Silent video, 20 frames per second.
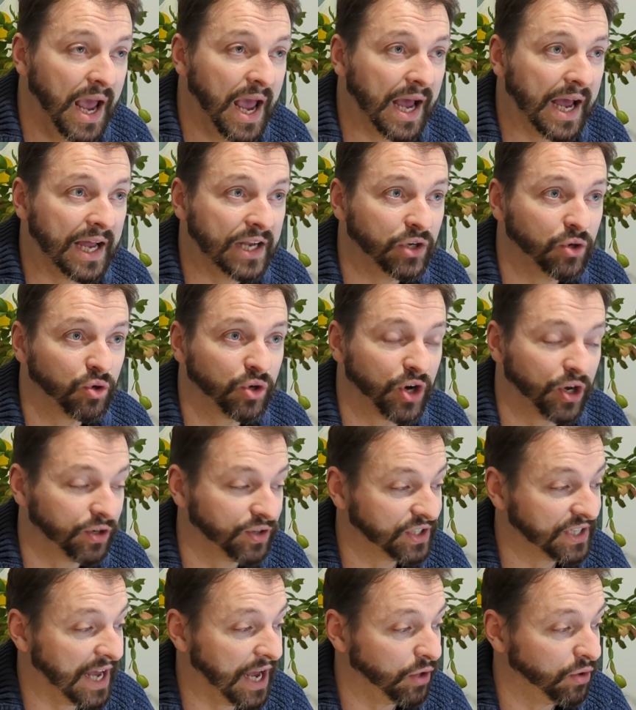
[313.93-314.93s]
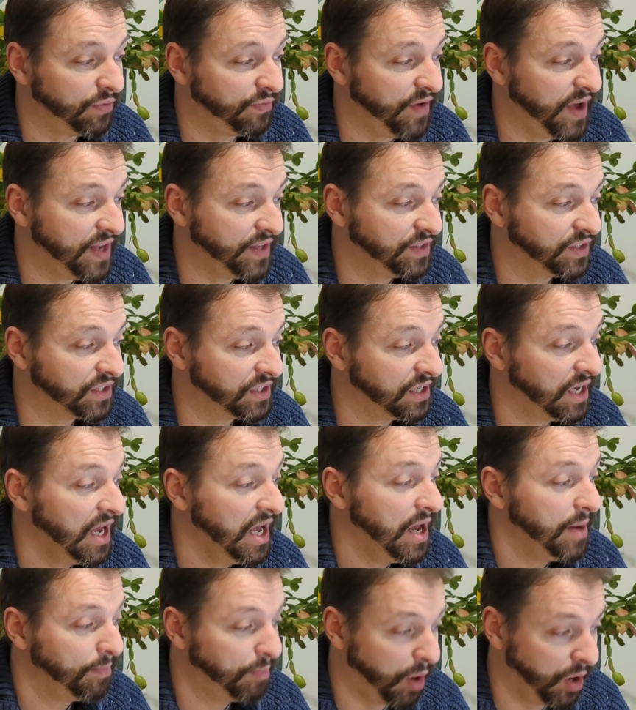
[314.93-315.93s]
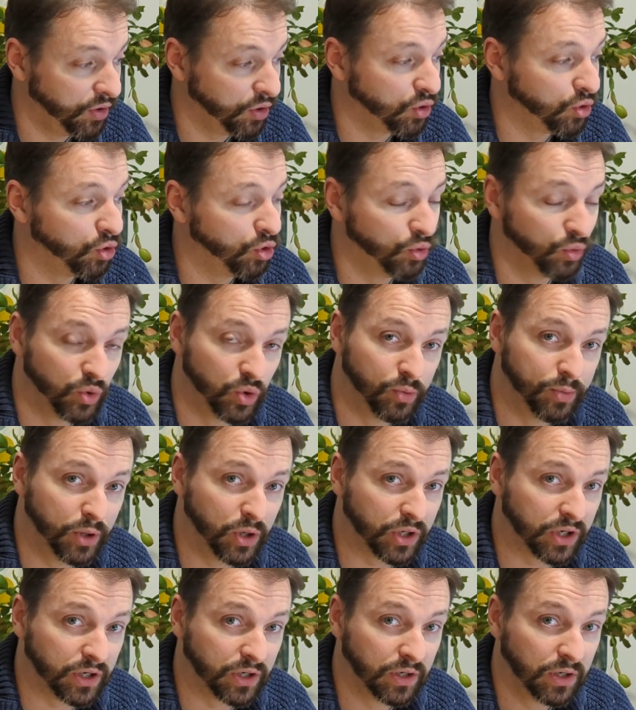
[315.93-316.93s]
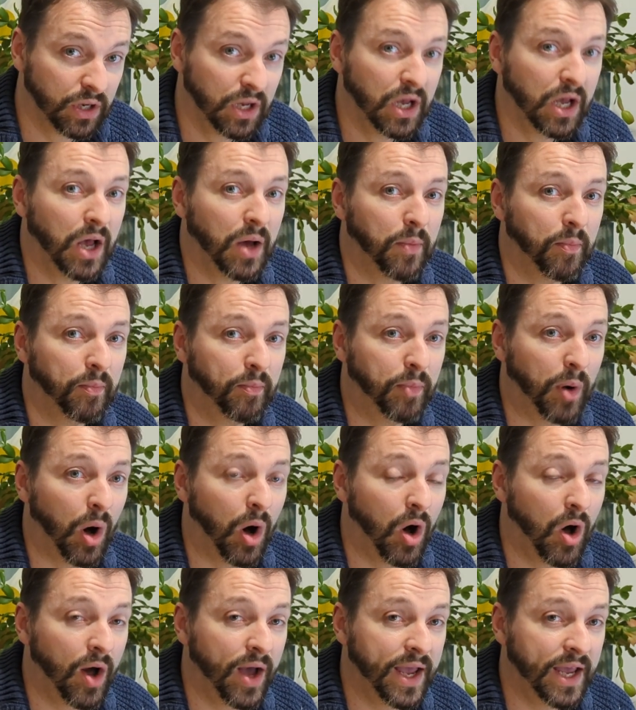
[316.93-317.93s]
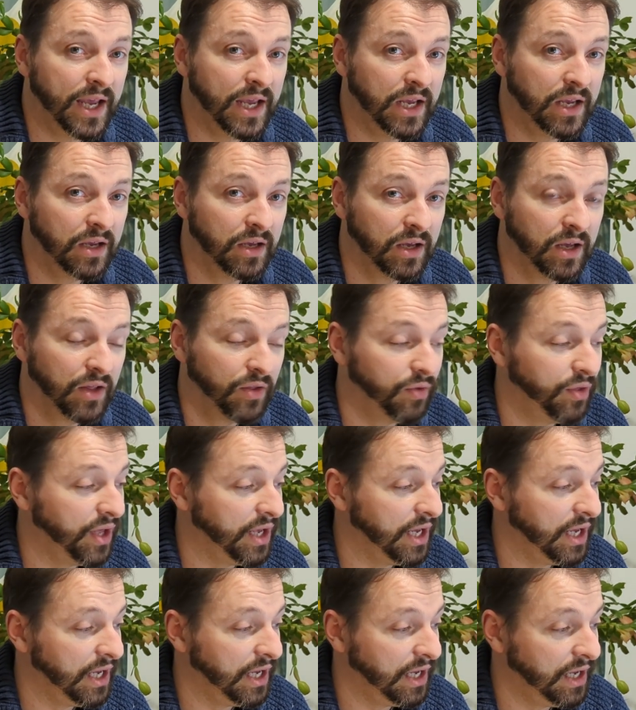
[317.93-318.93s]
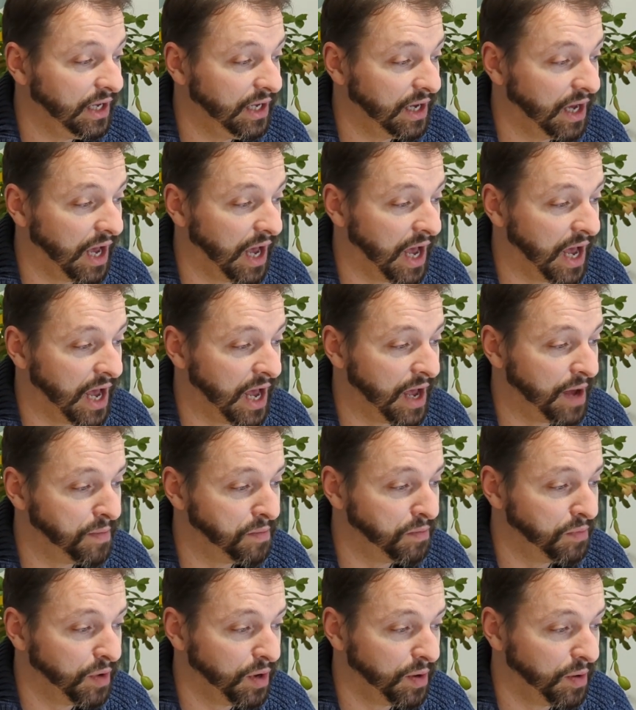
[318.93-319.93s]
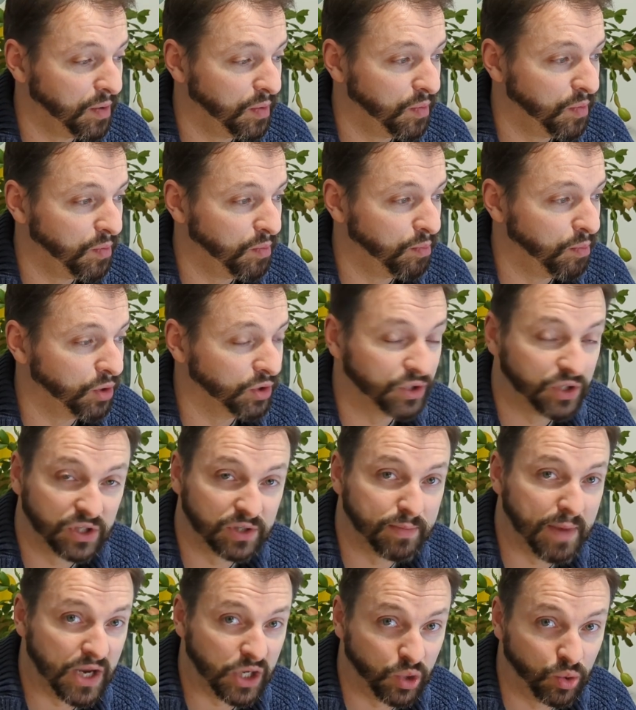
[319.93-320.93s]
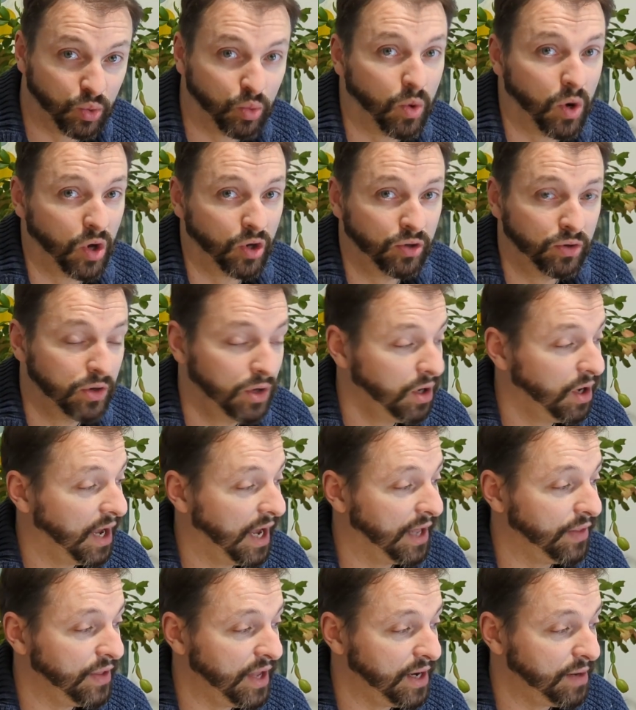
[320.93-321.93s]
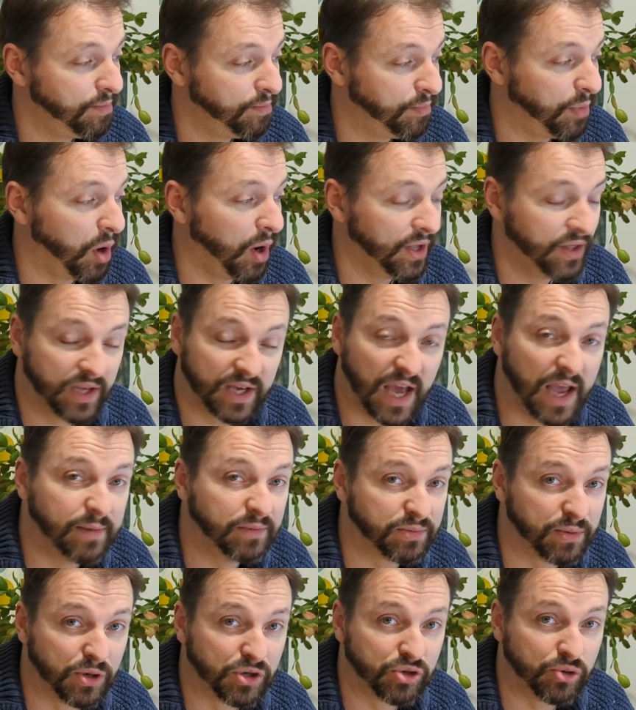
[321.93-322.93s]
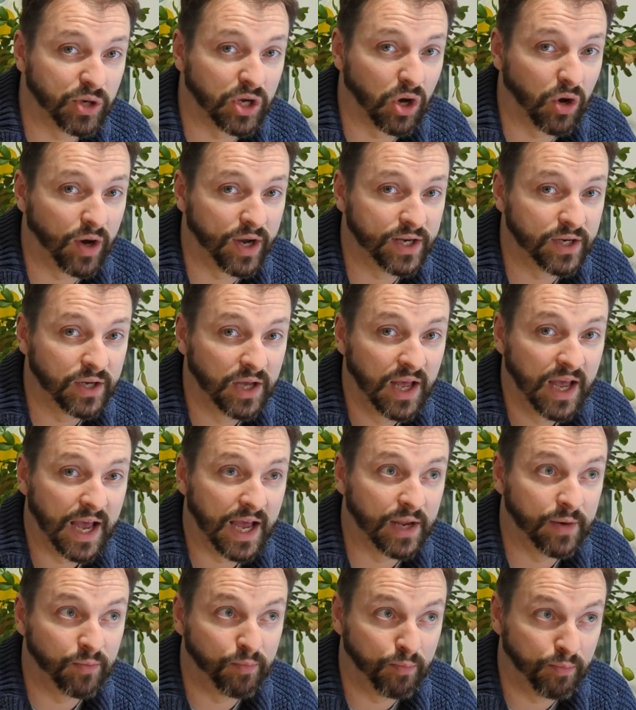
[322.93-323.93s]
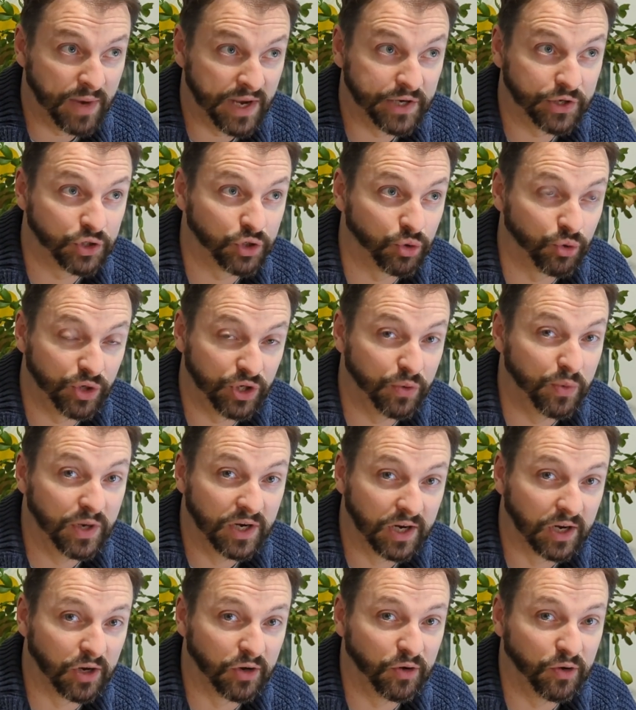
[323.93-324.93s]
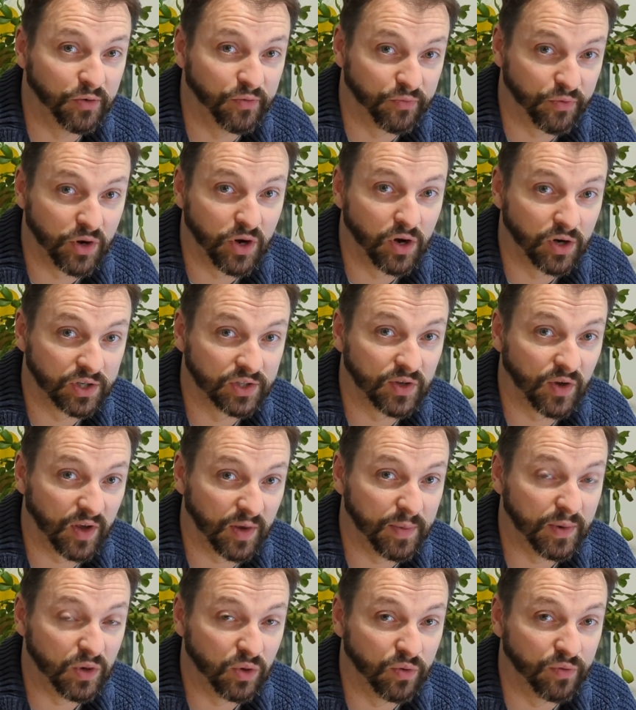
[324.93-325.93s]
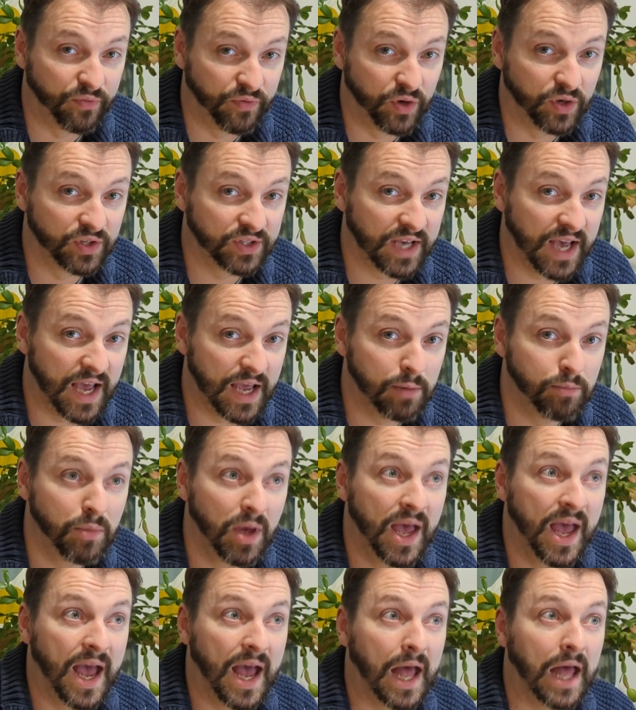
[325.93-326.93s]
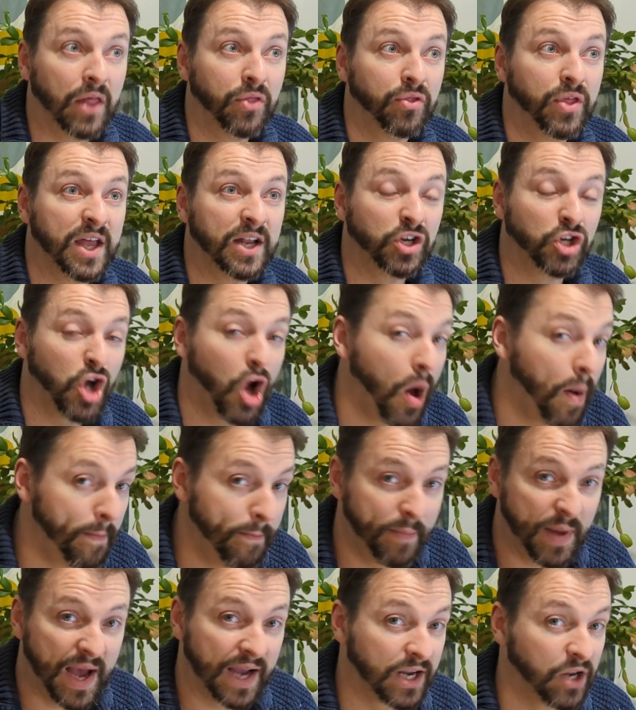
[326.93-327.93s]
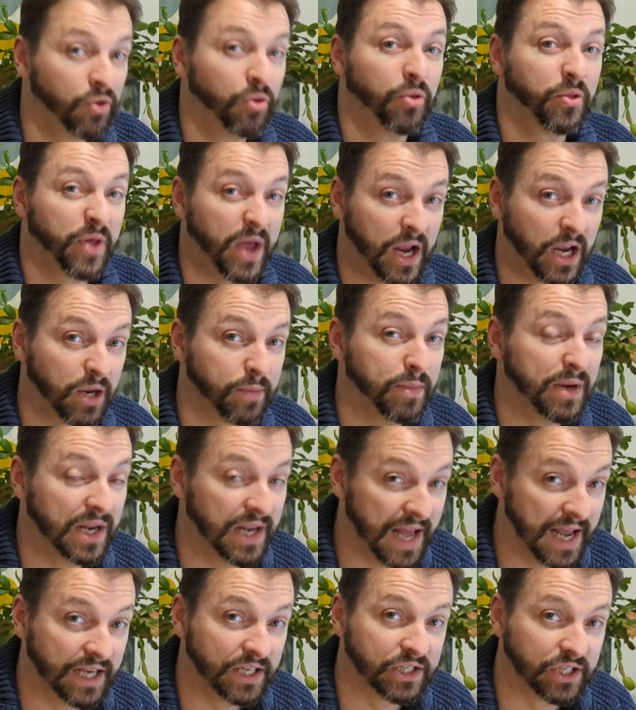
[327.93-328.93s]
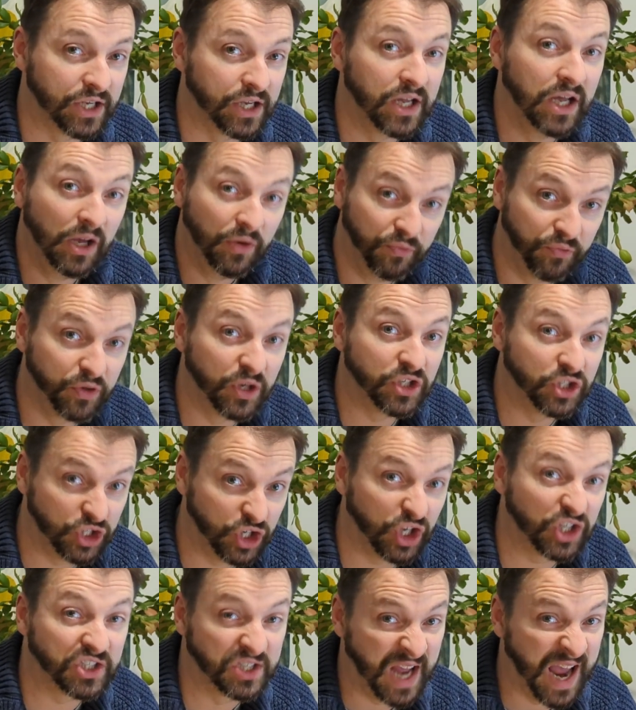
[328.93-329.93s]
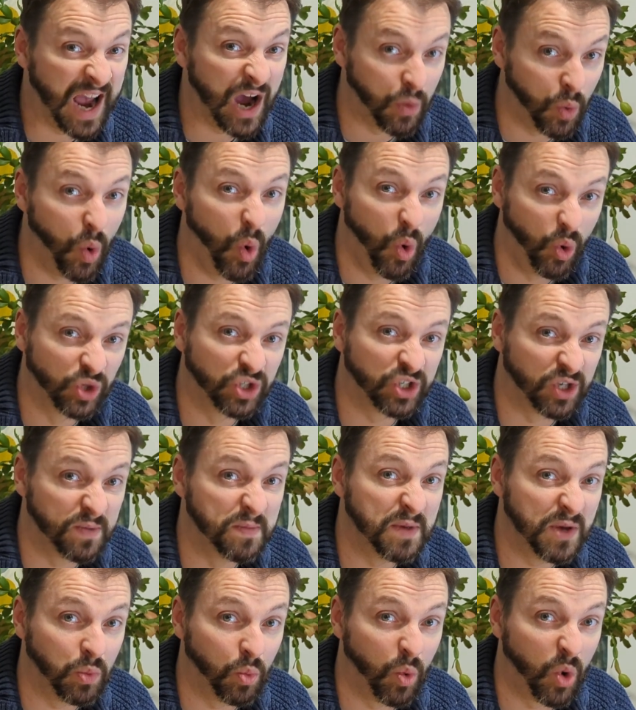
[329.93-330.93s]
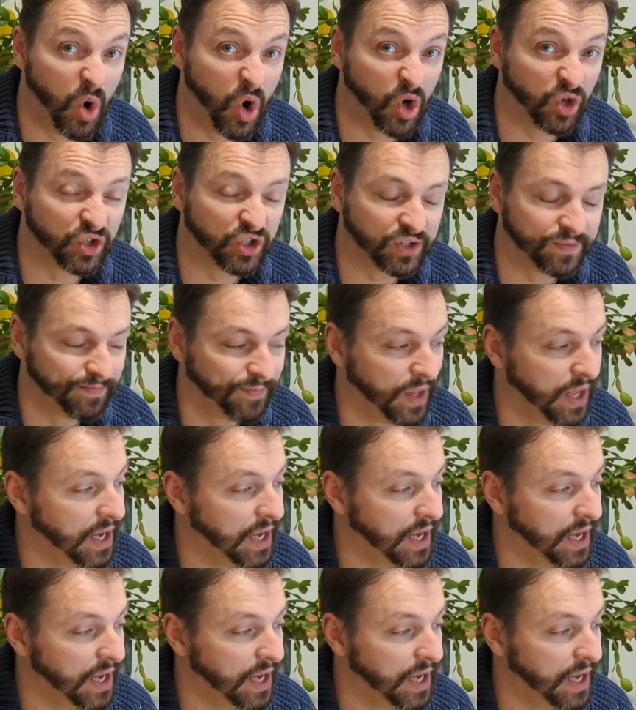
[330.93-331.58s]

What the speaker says: and you're kind of sat on the fence, buy the core rulebook, buy the Monsters Manual 1, and then buy the Games Mastery Guide and make sure you include free archetype in your first game, and then come back and thank me later for just how awesome it was.